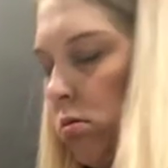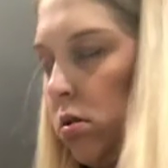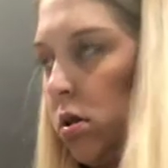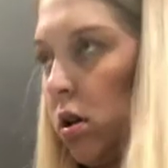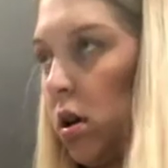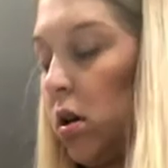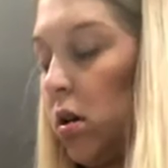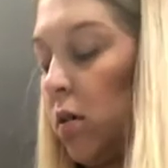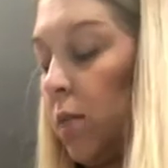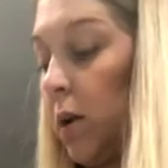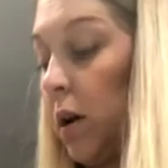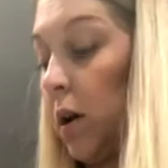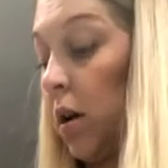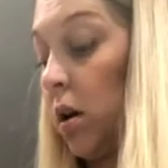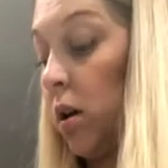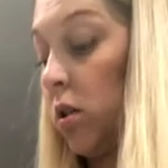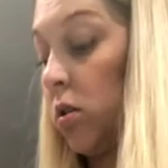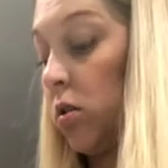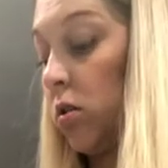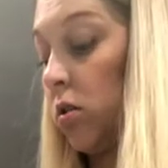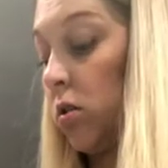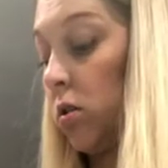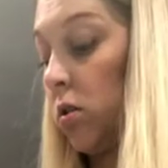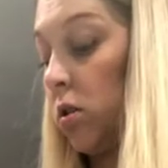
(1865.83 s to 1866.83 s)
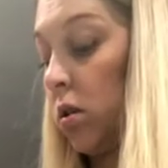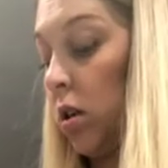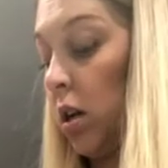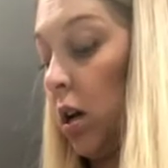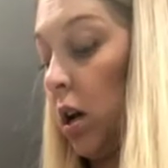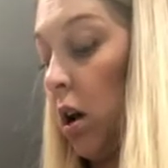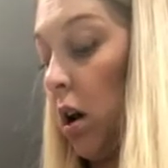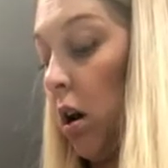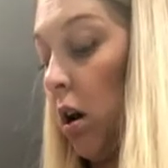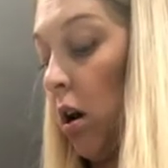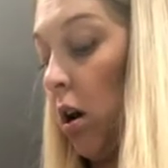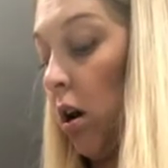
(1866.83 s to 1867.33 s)
Oh my gosh, I
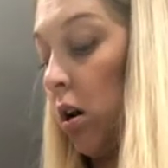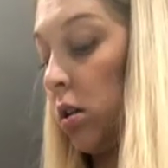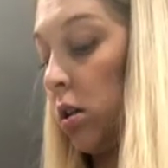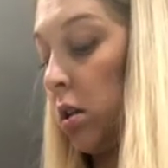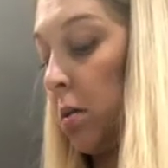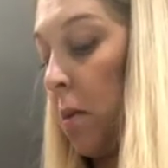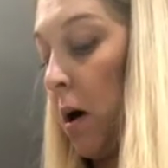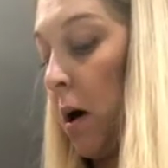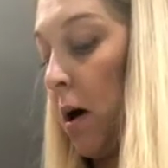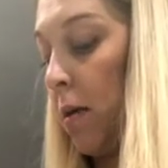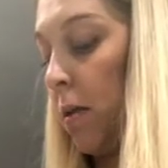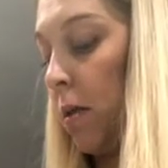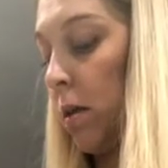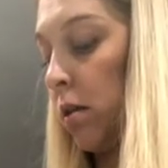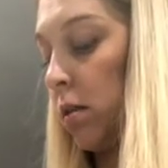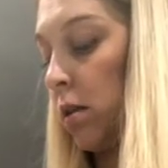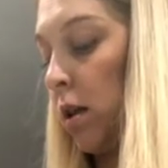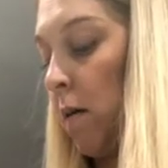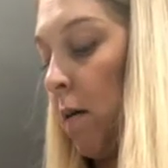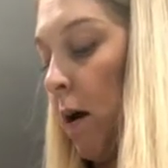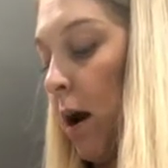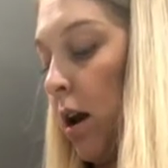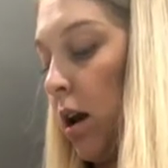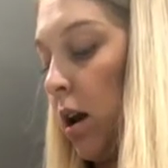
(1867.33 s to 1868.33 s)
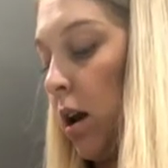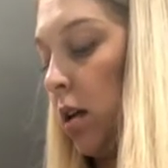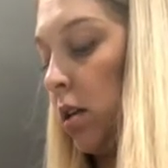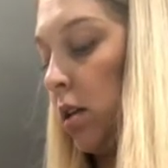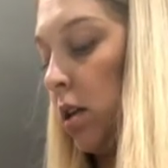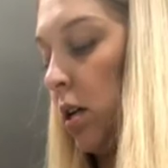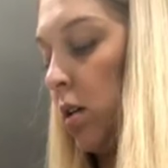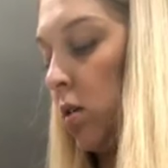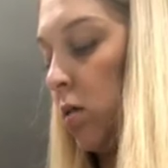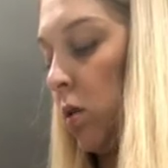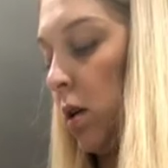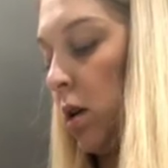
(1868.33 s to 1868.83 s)
cannot do math. Is that right? 18,
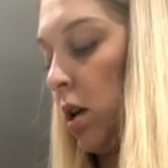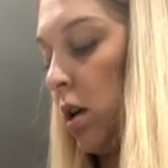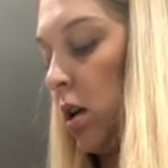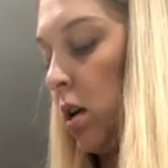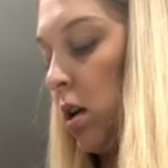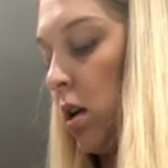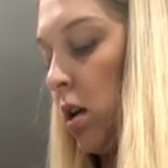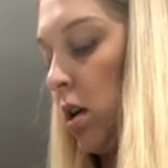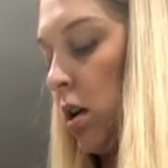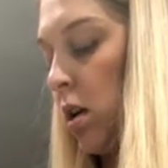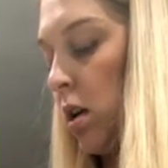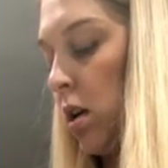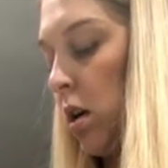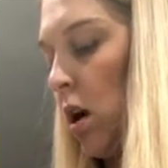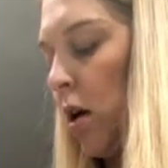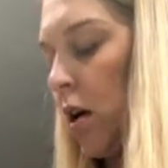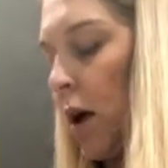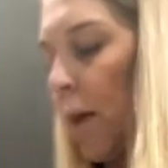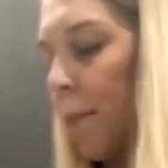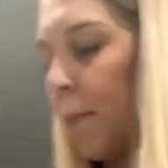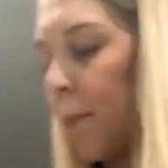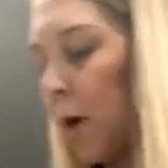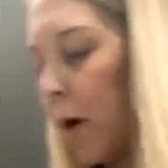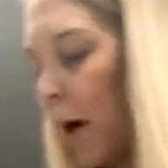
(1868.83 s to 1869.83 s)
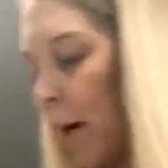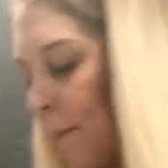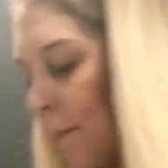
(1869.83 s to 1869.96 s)
20. Oh yeah, okay.